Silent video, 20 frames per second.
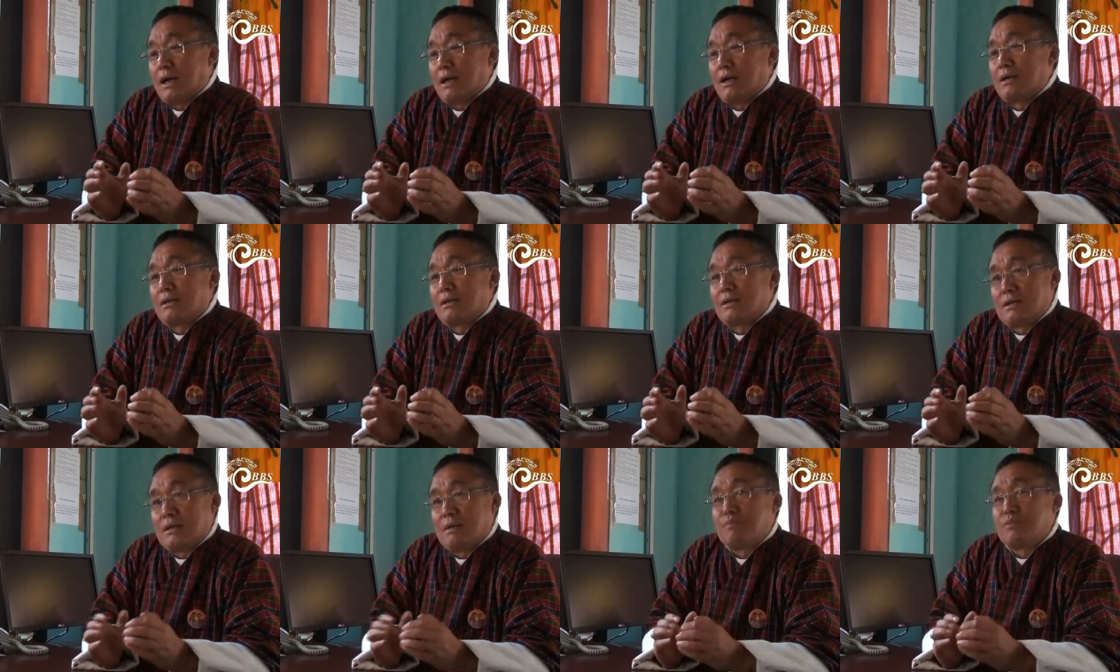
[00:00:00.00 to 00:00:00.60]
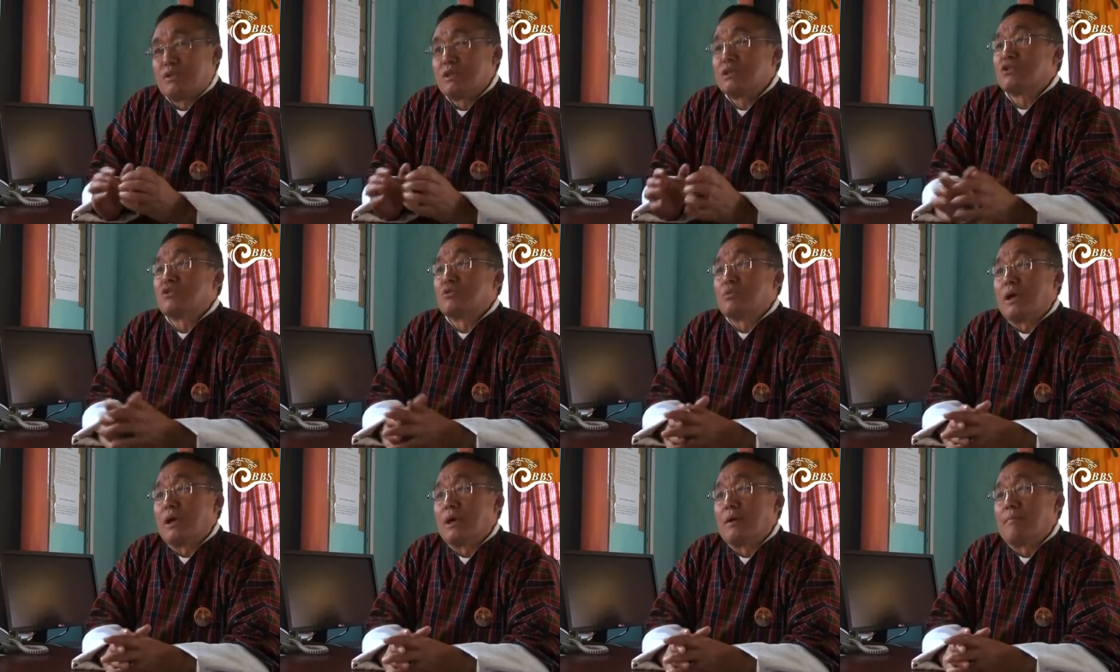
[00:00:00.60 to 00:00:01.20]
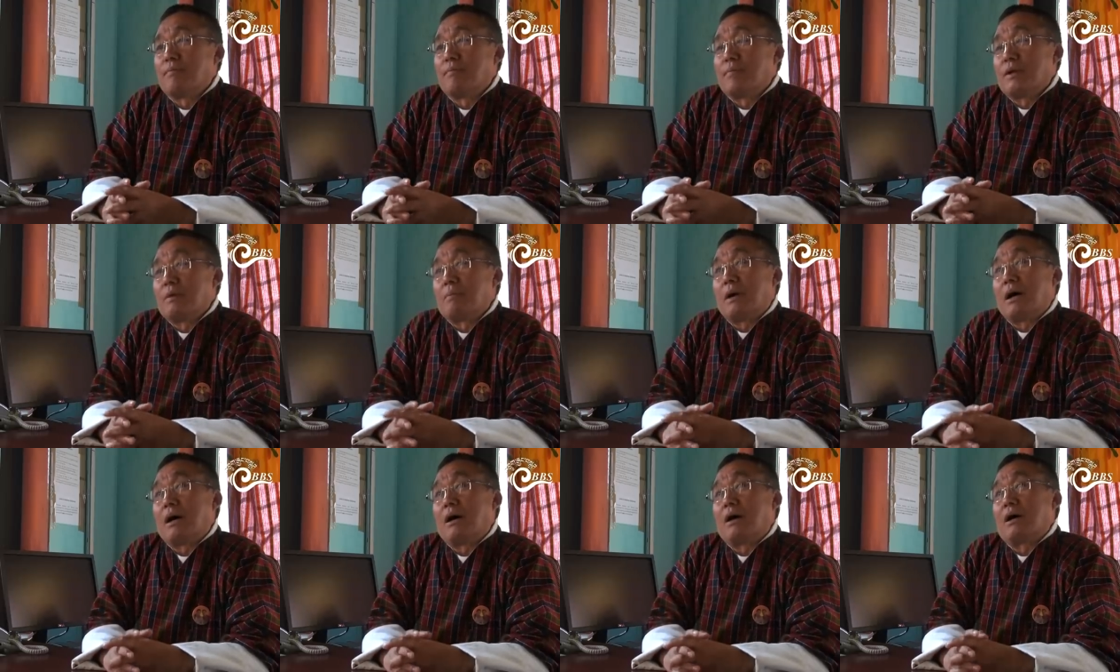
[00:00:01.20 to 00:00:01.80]
We decided to develop
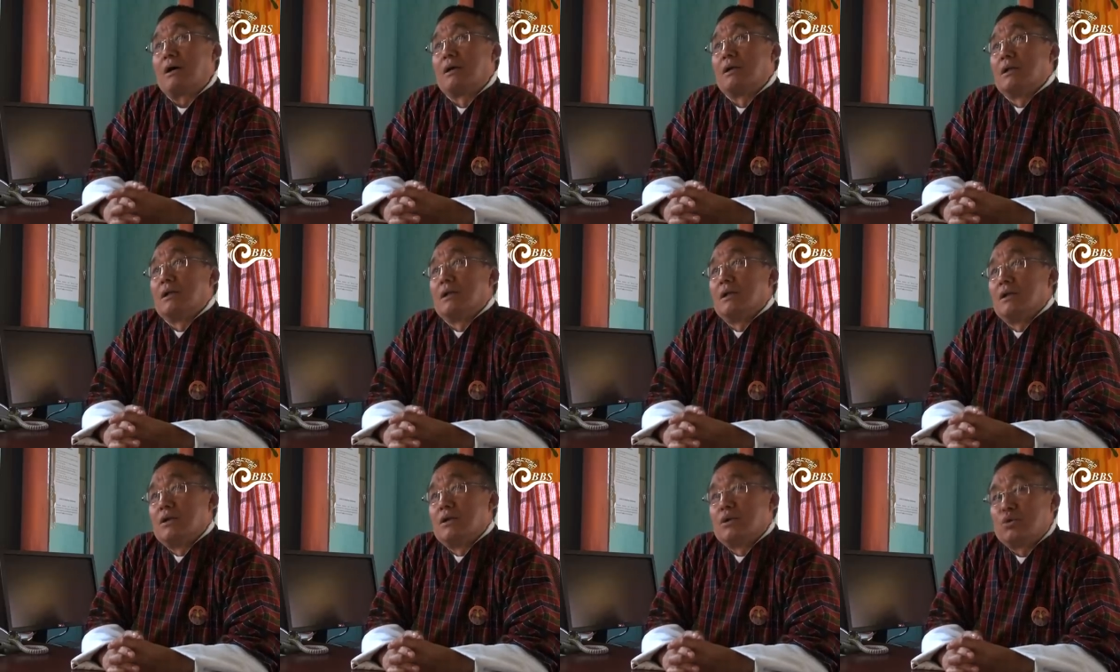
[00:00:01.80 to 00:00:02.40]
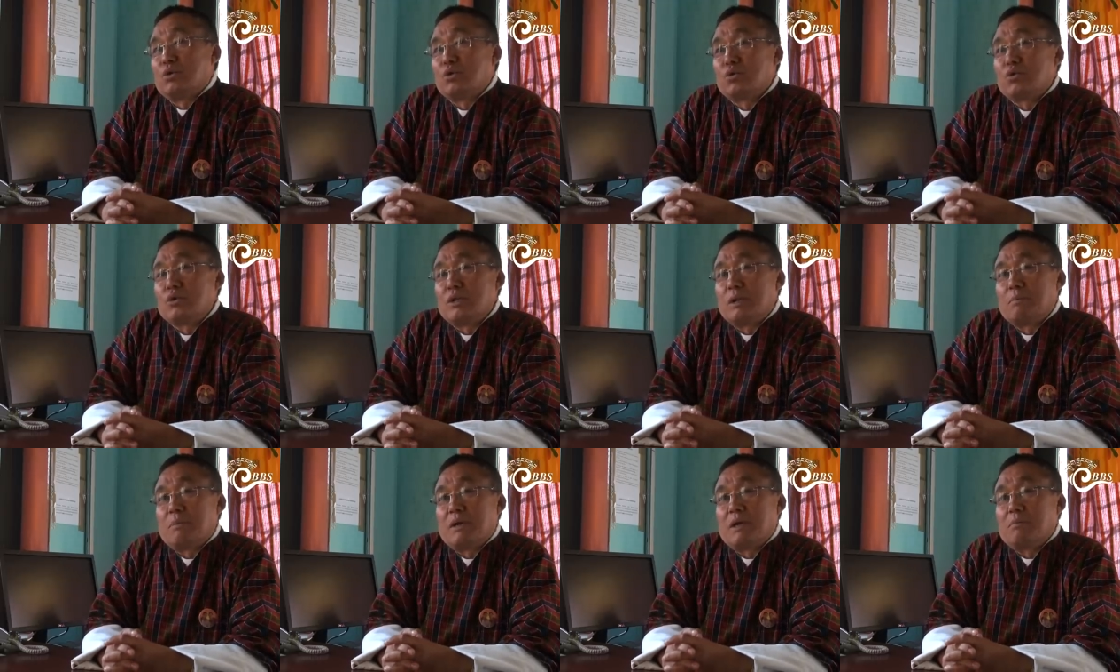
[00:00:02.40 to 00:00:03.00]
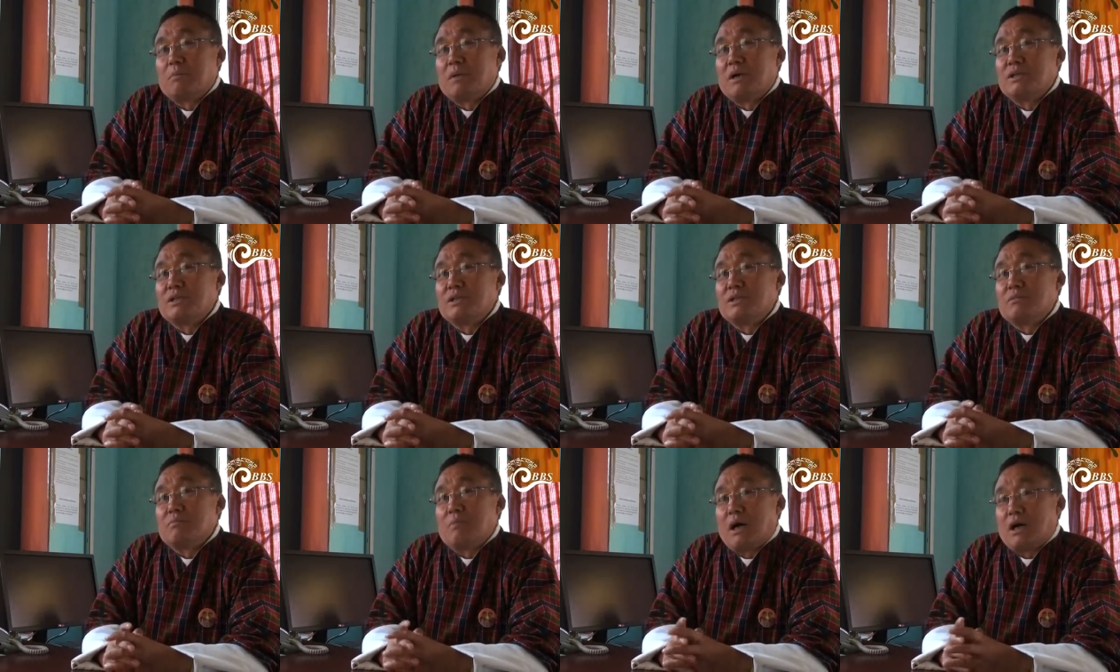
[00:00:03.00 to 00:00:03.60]
Tunku Denba area as the
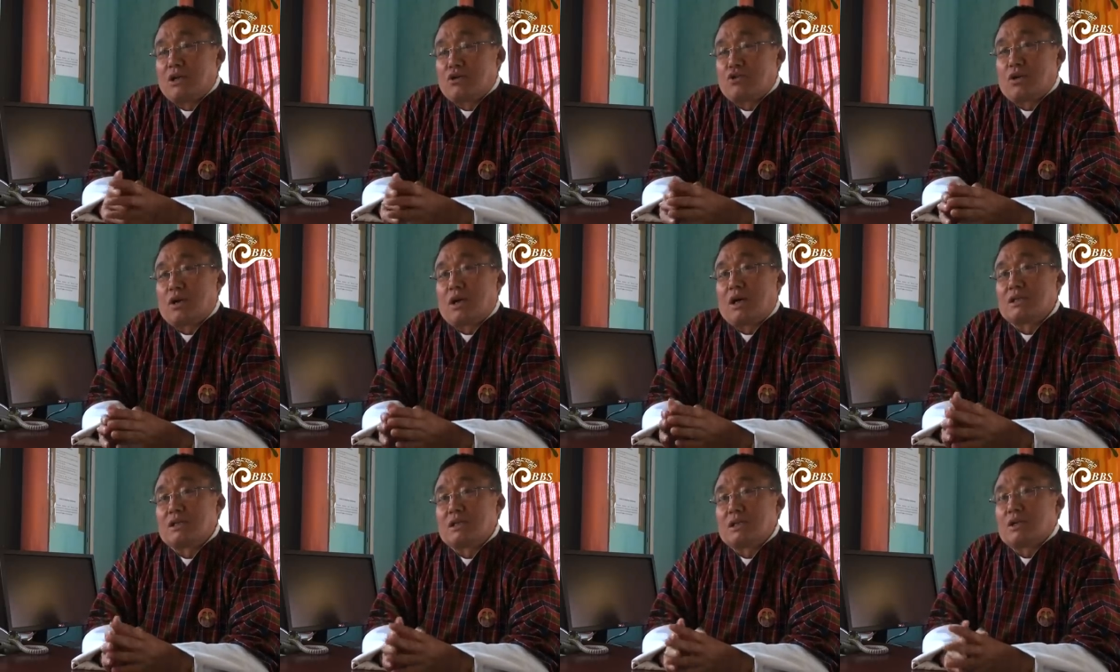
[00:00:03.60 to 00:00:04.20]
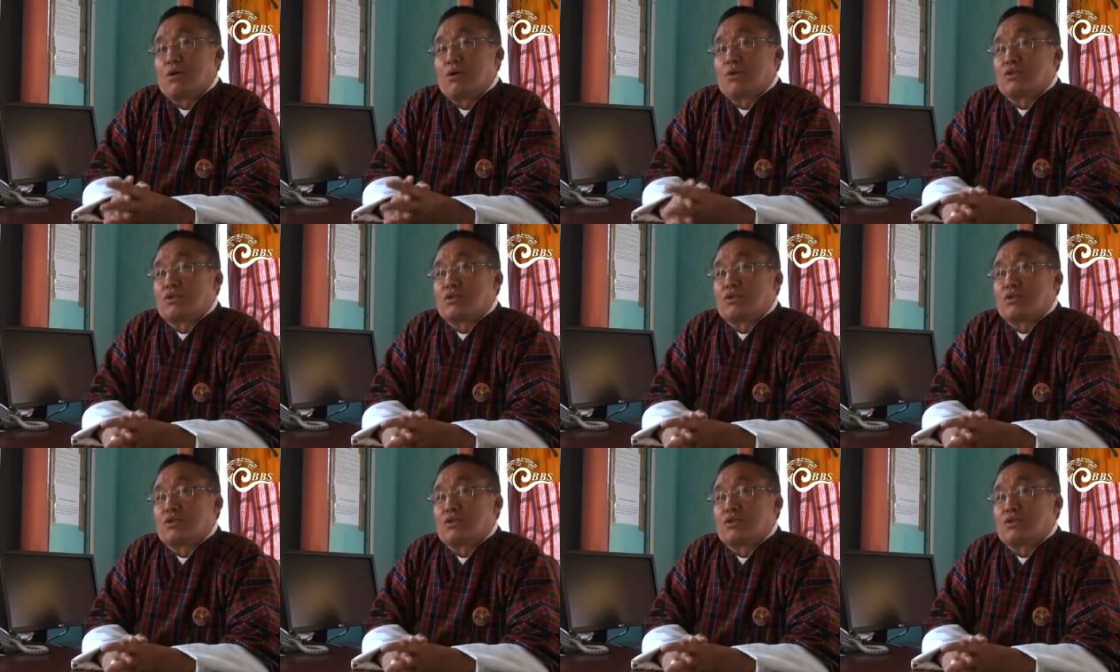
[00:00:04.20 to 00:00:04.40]
main commercial hub,